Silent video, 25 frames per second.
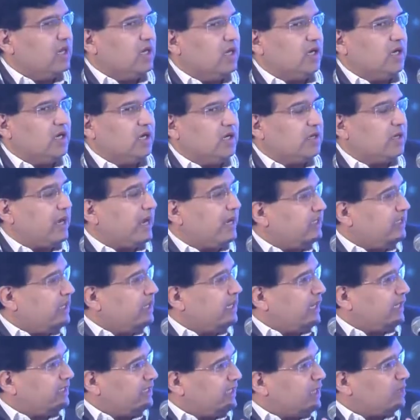I
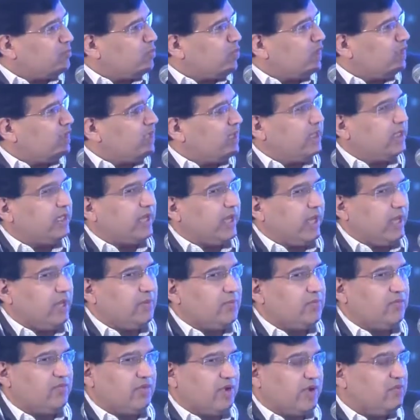think at that point in
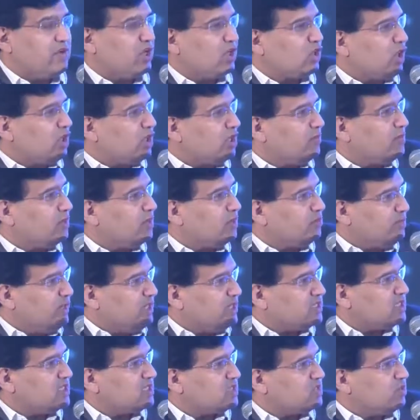time, when we are talking about the
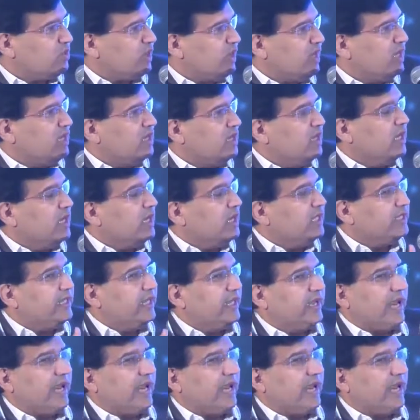BCs today, there